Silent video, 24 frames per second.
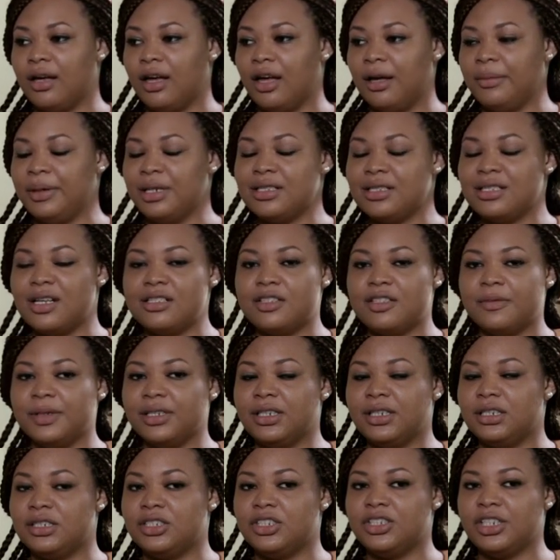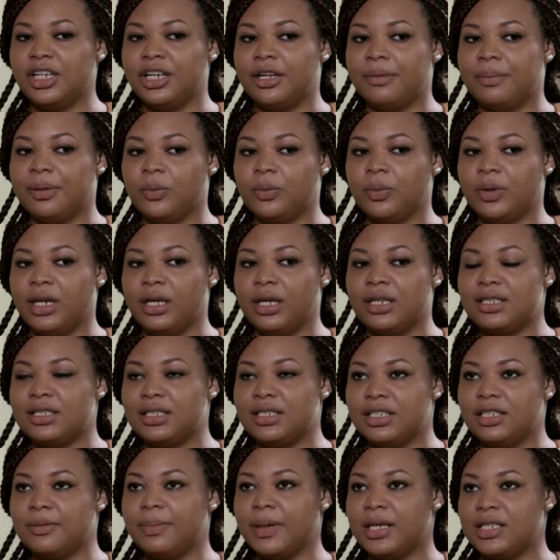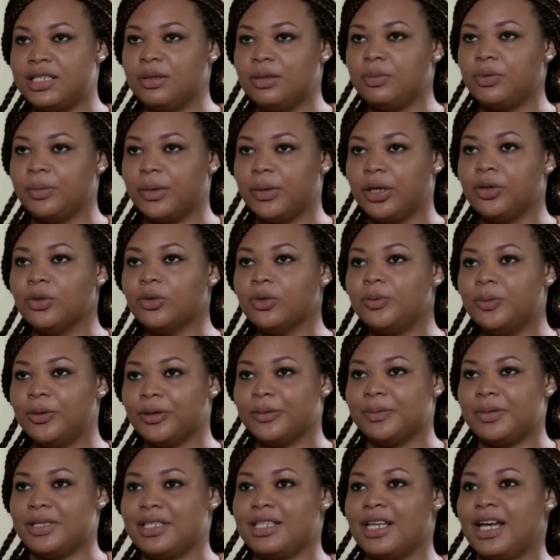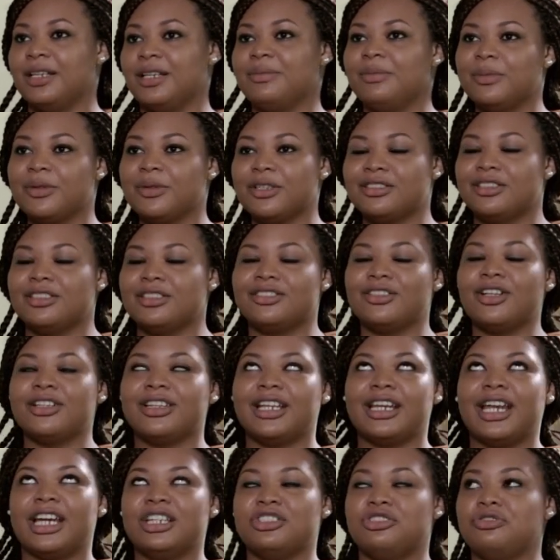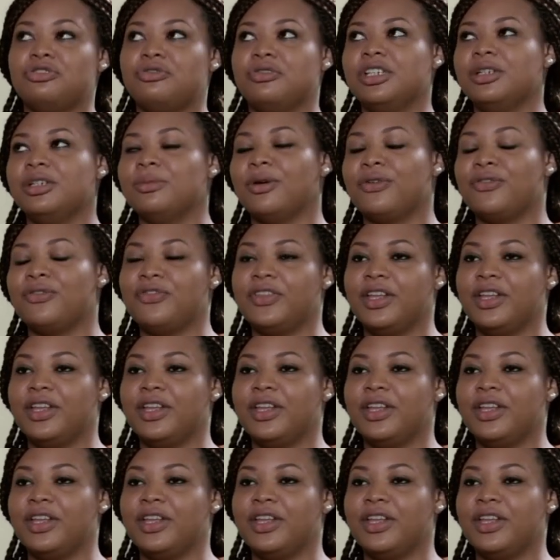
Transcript: I mean, it sounds a bit cliche, but when I sleep with my notebook beside me, because it's not that I dream of